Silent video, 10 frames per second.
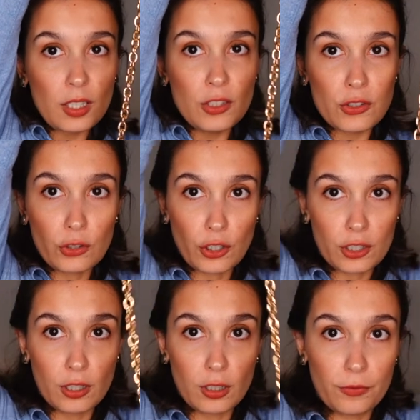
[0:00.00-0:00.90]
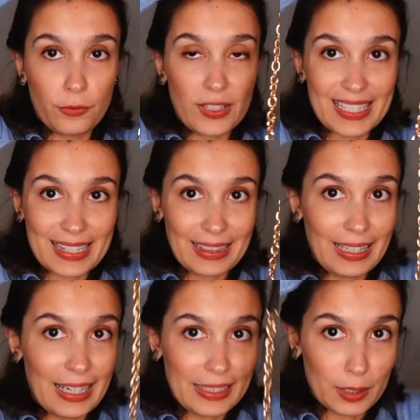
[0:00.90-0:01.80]
sort of
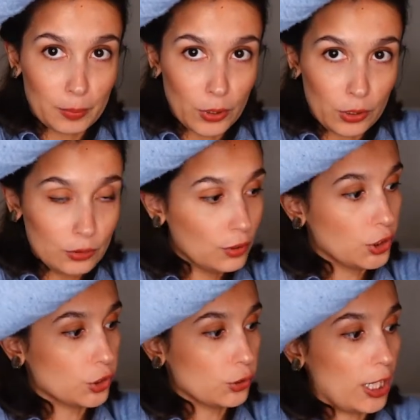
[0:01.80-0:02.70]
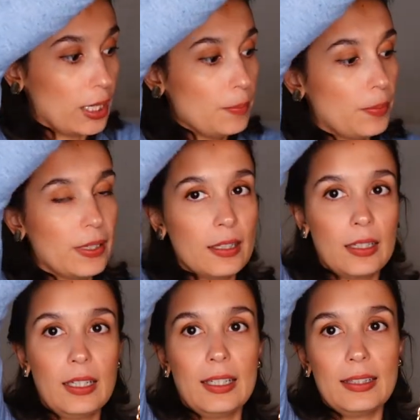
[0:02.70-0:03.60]
slidable strap
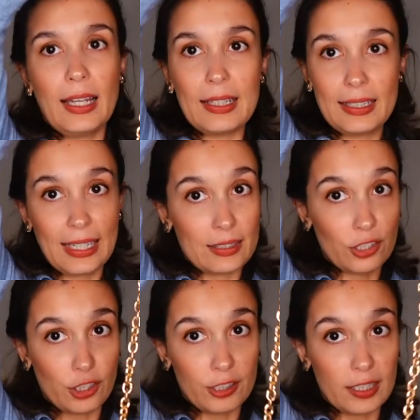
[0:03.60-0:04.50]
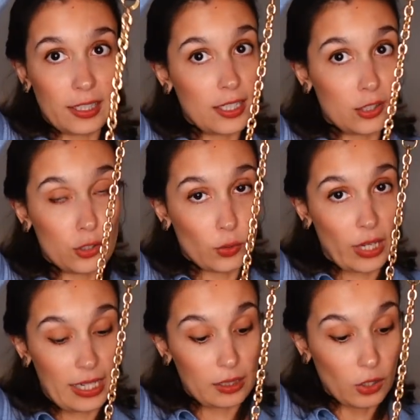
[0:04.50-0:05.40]
that can turn it into
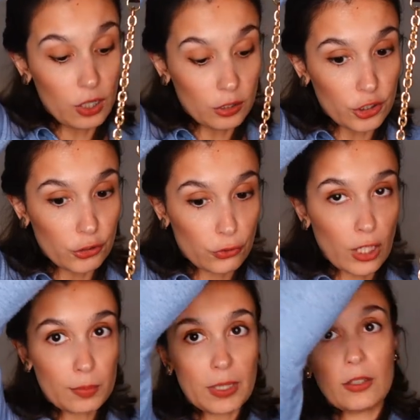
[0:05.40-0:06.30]
a longer strap that